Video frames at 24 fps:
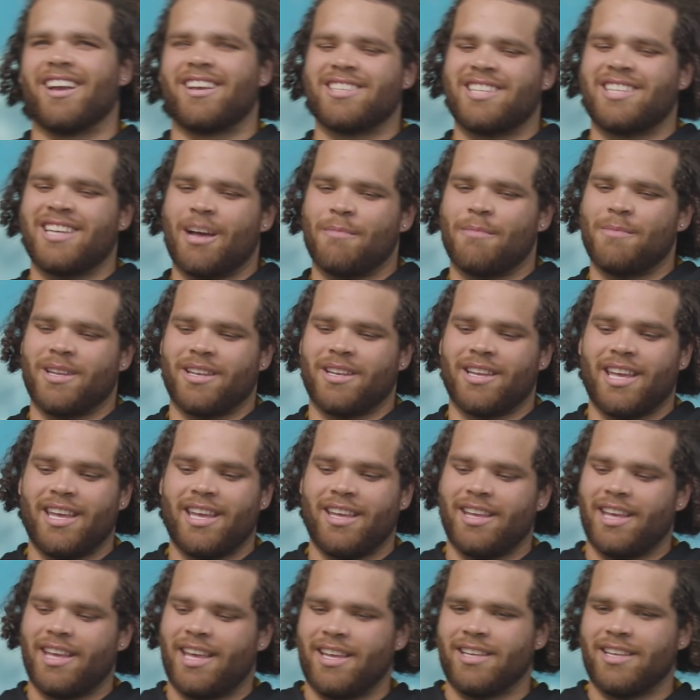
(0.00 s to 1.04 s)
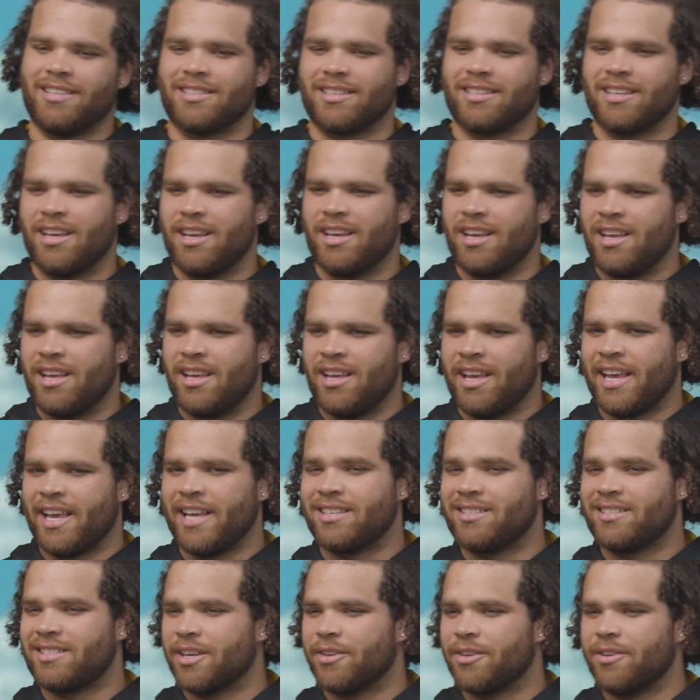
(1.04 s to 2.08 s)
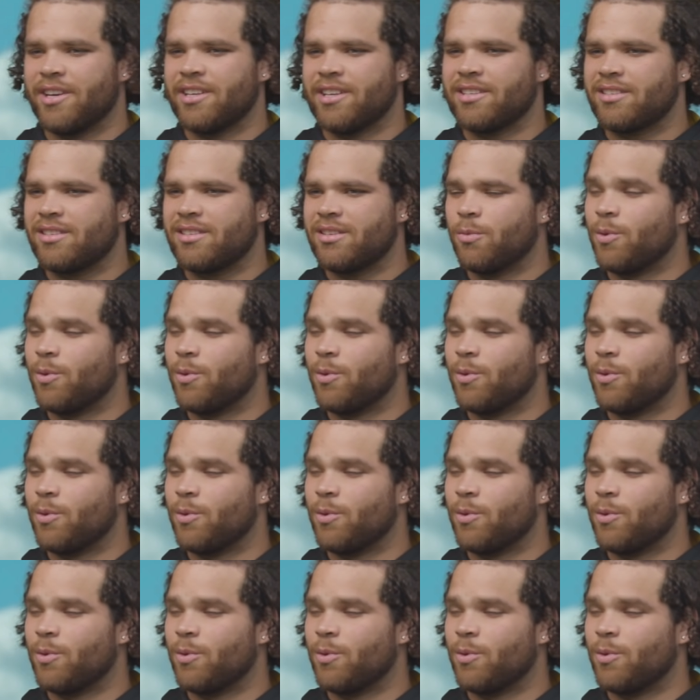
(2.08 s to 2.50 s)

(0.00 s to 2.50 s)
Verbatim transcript: Because he, I mean, he he's he's serious